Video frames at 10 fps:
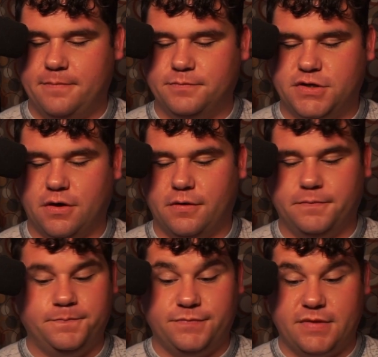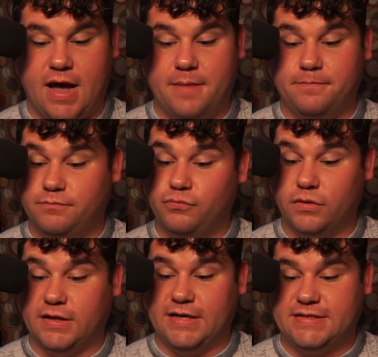so I'm
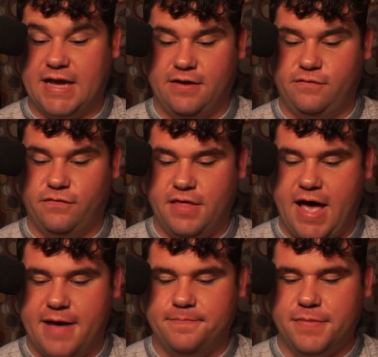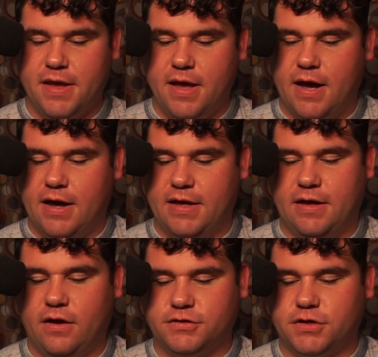really excited for that.
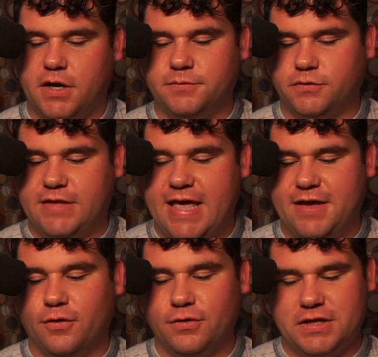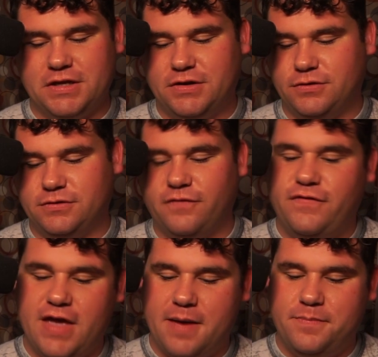It also comes with a Golden Goose
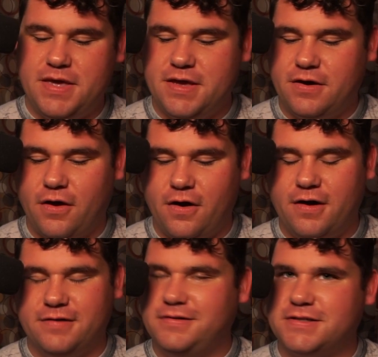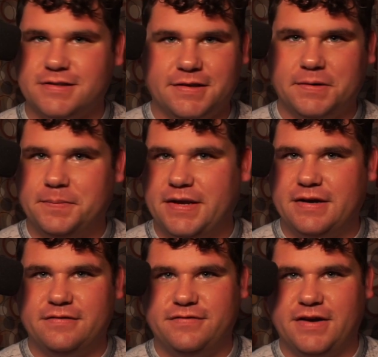VIP card, just a little bit
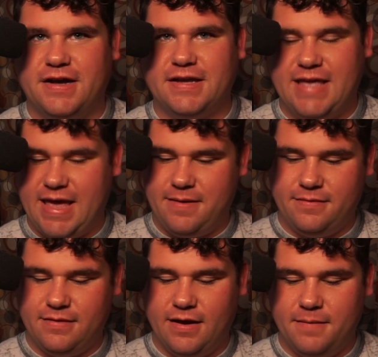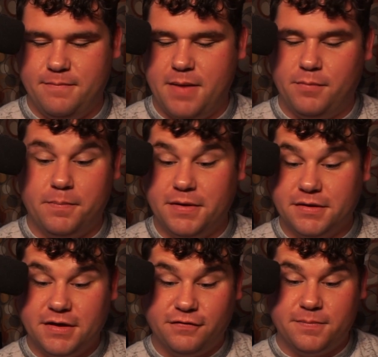of game
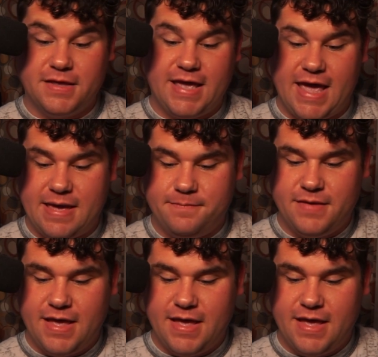memorabilia from the game,